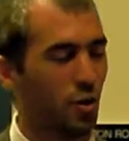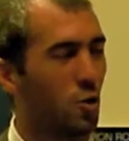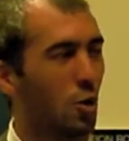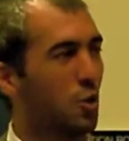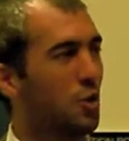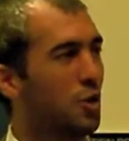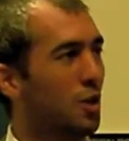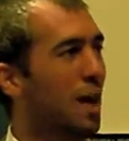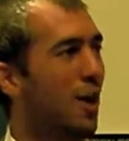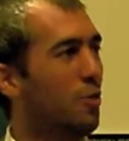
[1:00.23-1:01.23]
quote, "The
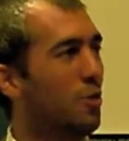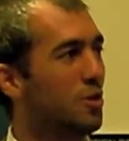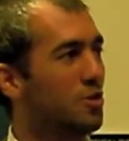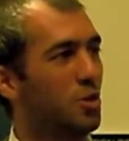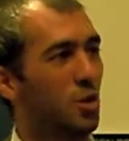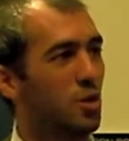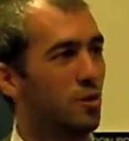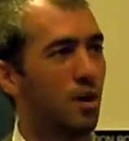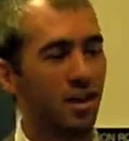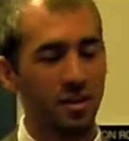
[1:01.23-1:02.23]
loud ones don't
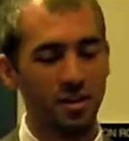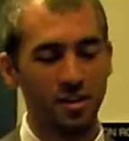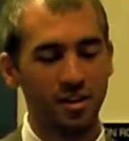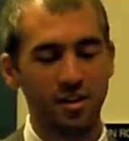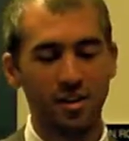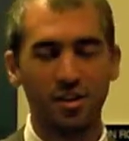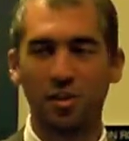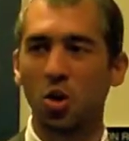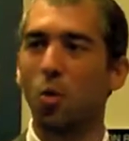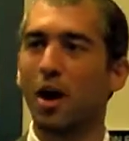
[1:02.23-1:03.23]
threaten,
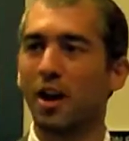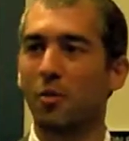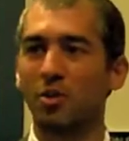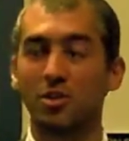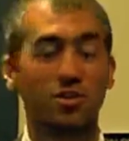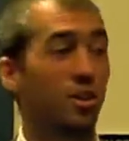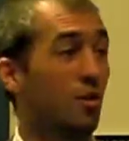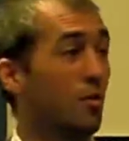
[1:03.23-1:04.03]
the quiet ones start